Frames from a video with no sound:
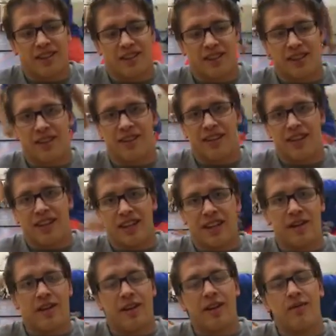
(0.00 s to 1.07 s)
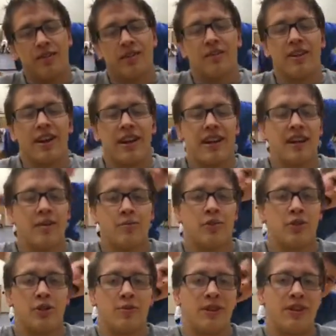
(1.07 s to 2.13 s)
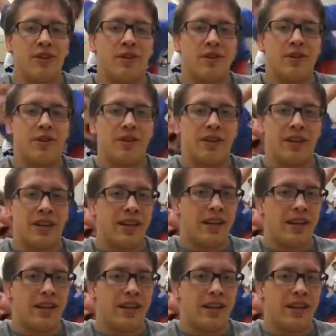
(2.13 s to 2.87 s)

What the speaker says: So he was great. He didn't push me too hard.